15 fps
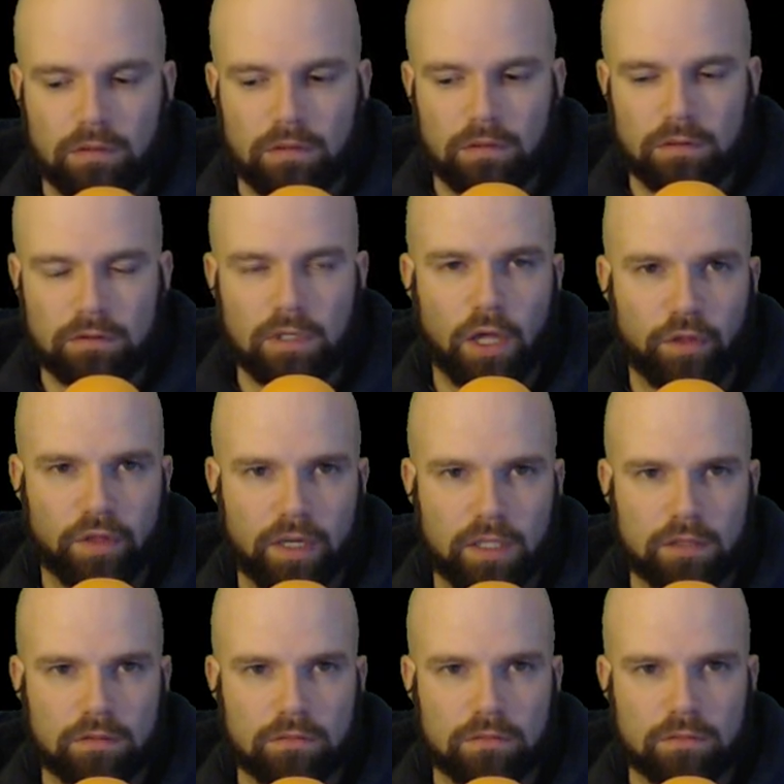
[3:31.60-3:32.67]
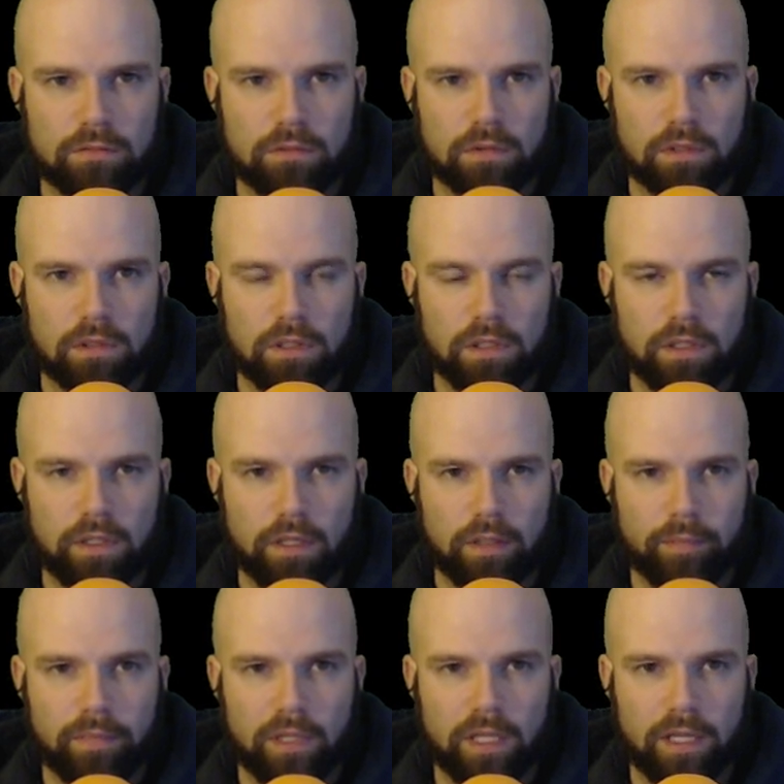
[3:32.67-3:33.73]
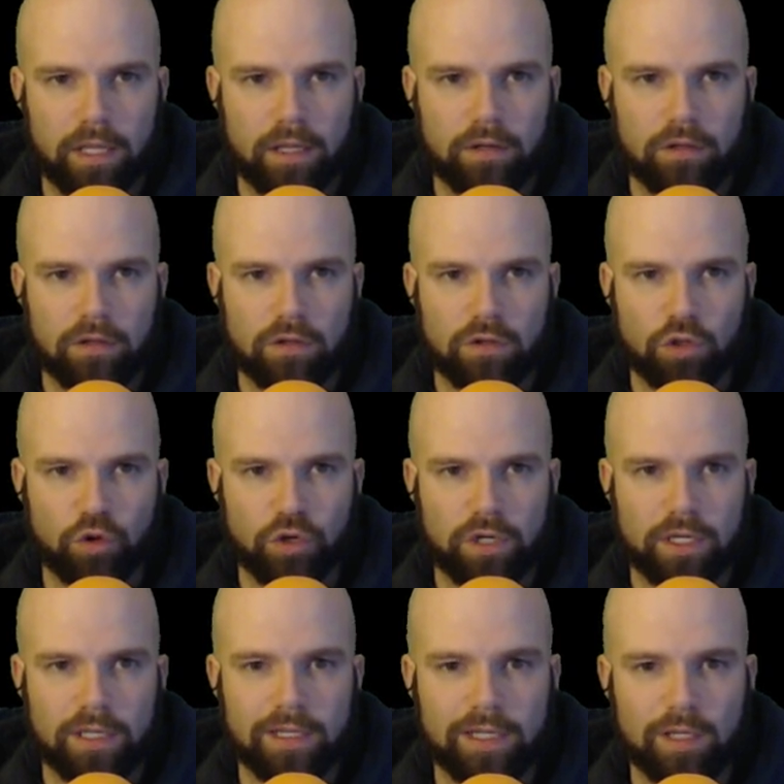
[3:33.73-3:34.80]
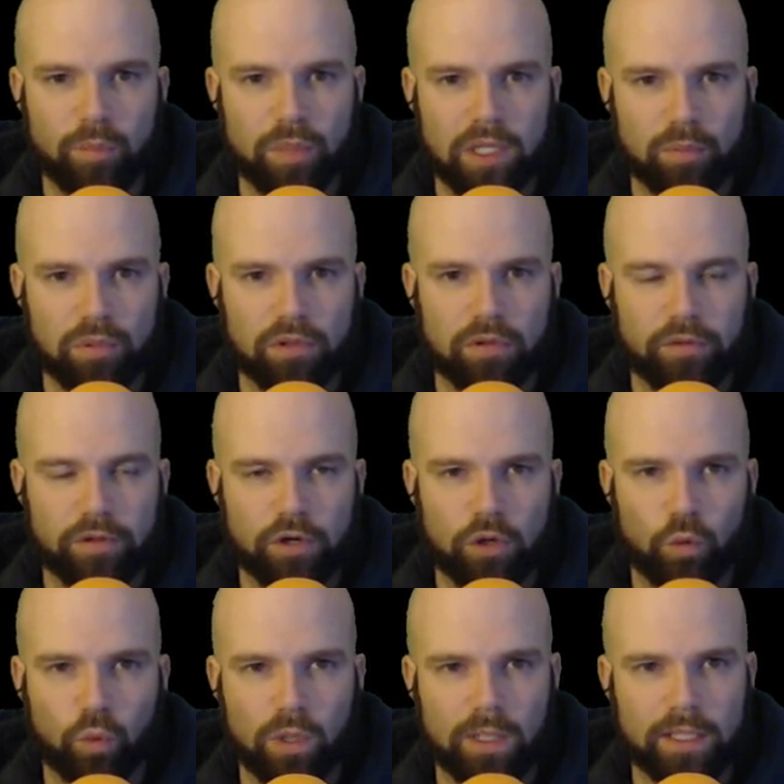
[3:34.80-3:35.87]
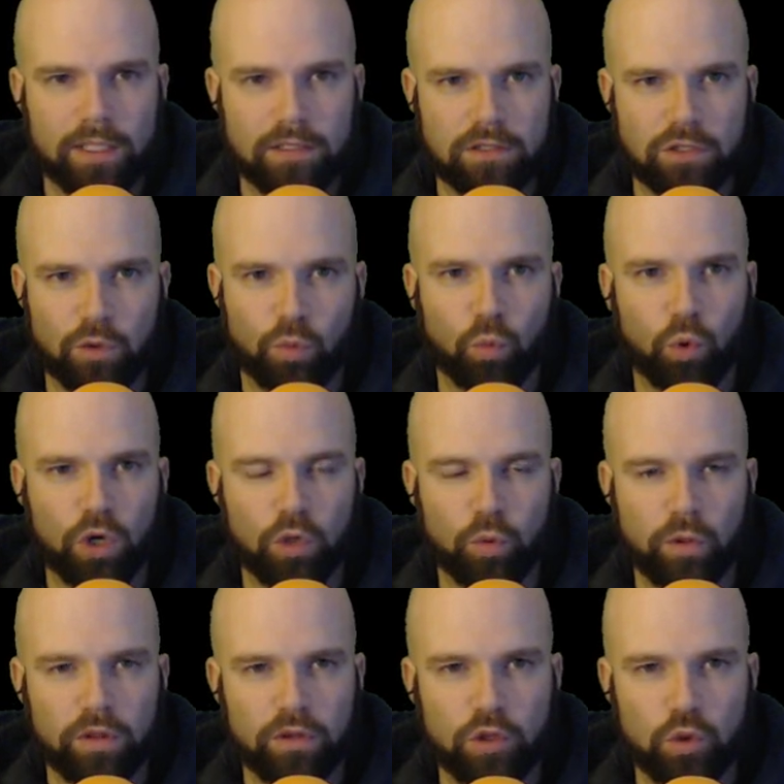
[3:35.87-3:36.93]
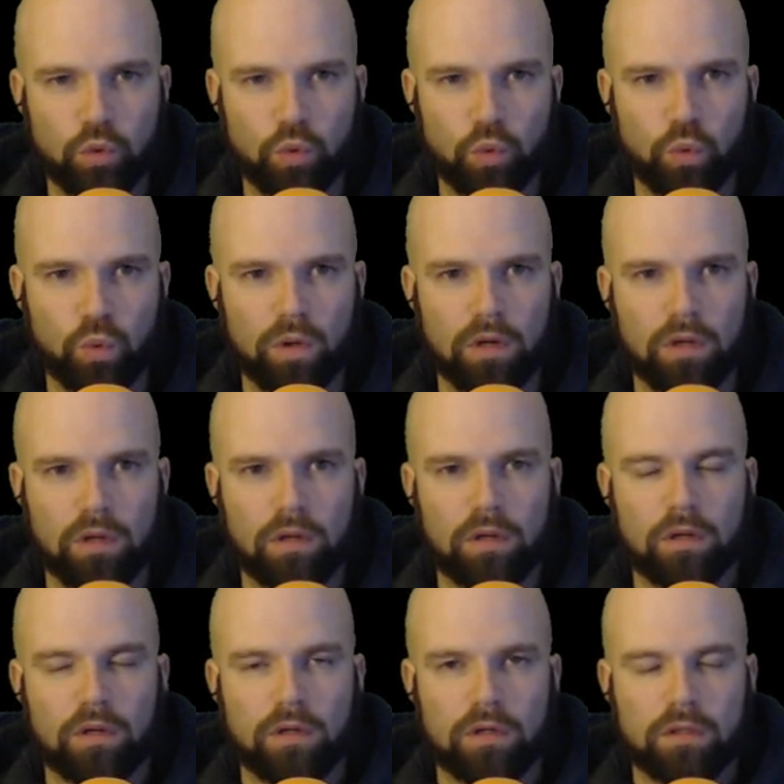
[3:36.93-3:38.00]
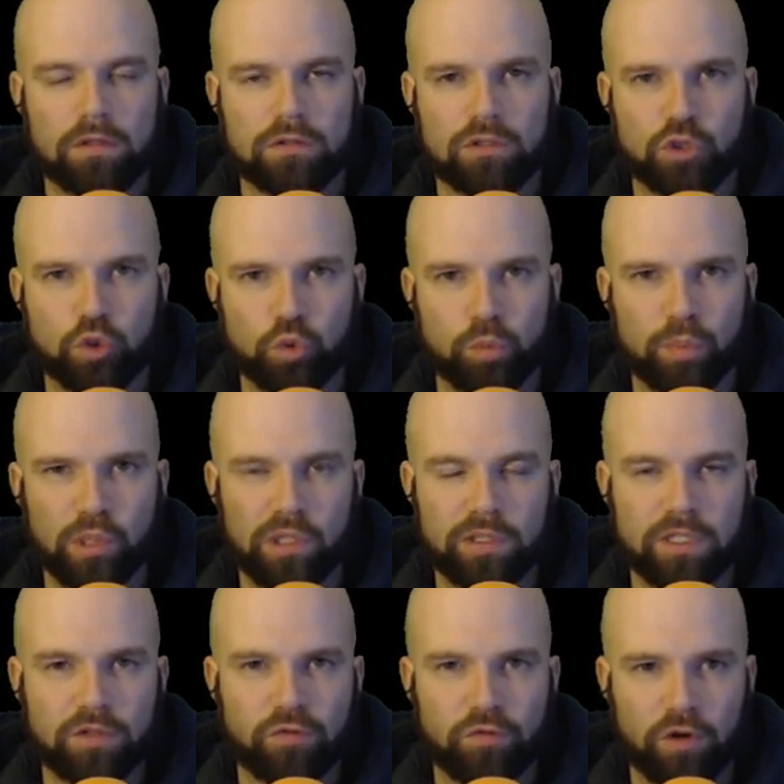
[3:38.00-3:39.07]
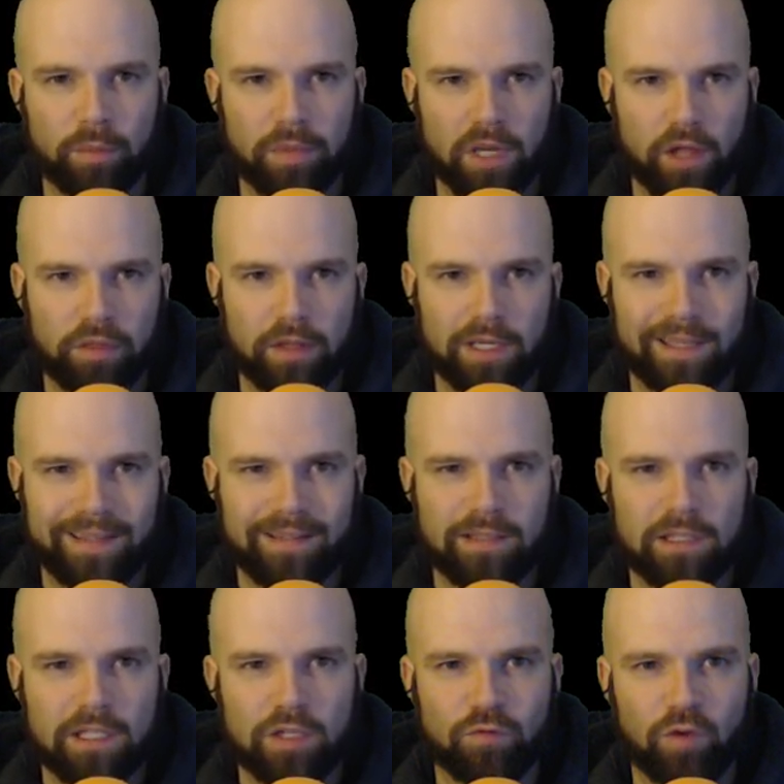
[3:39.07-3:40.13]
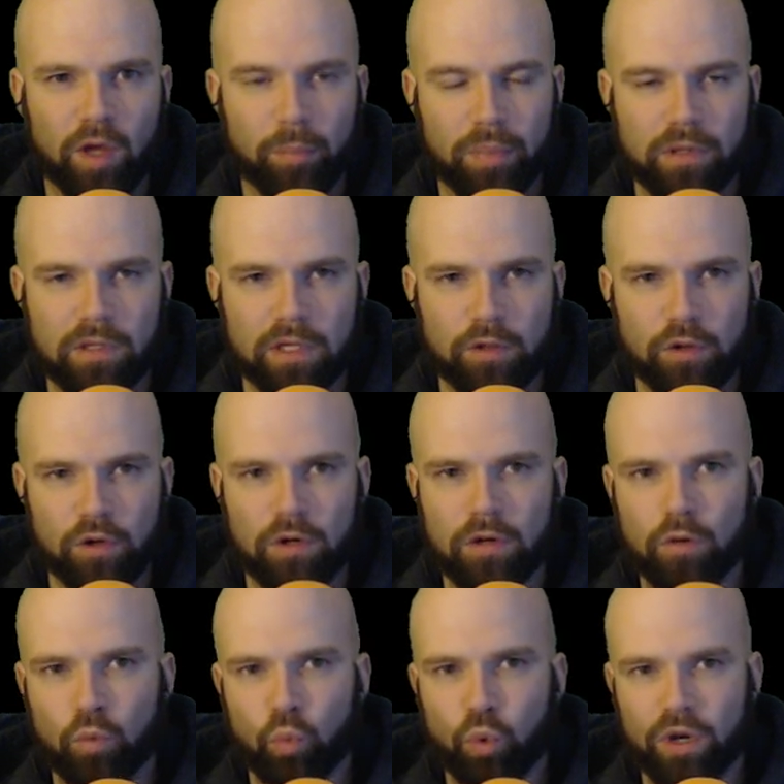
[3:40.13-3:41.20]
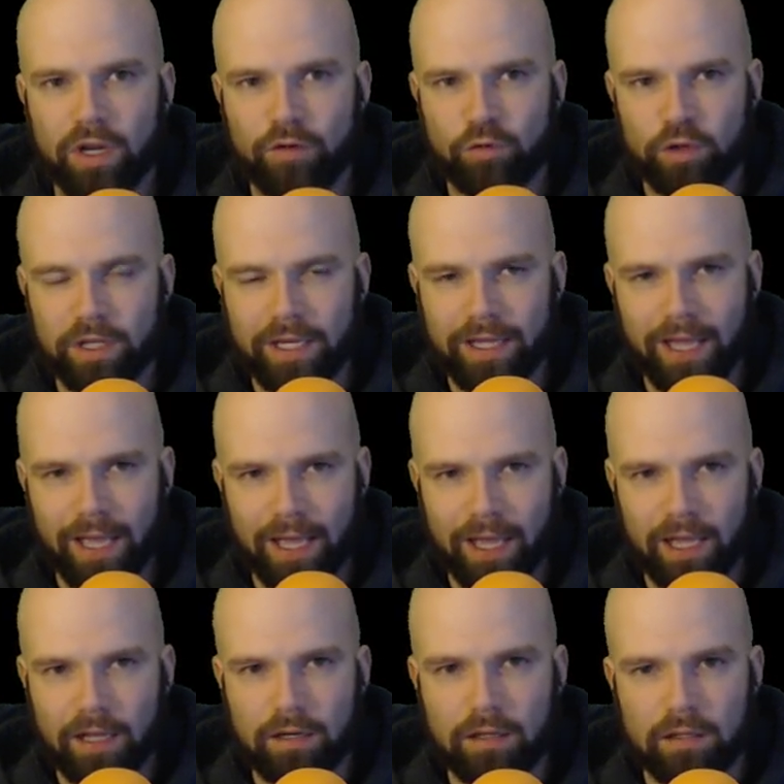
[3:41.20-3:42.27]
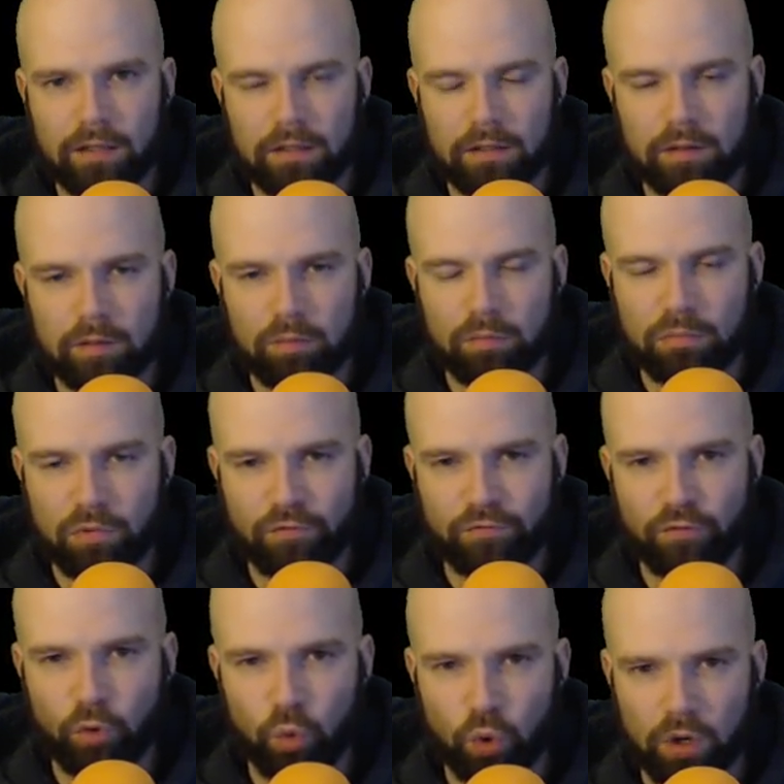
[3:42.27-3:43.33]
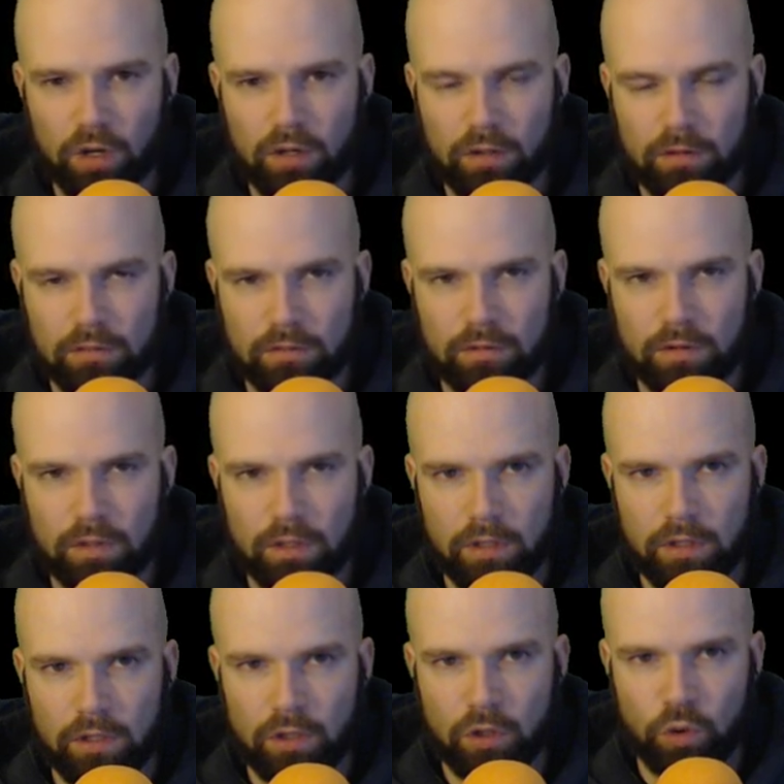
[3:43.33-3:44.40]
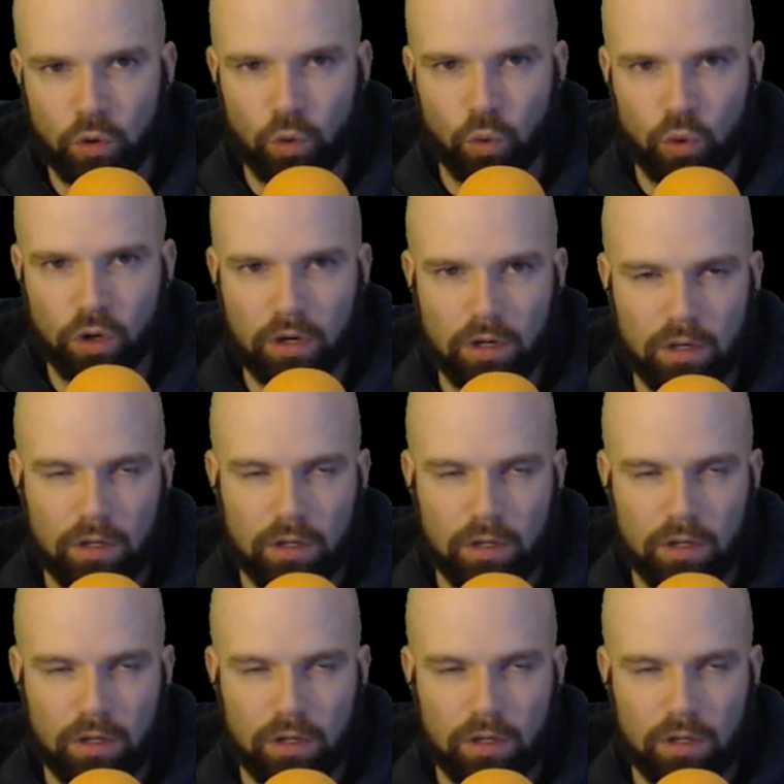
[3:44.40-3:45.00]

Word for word: nothing, um, and you're gonna need people that are willing to work with you to build it from nothing and give up either whatever they had before, or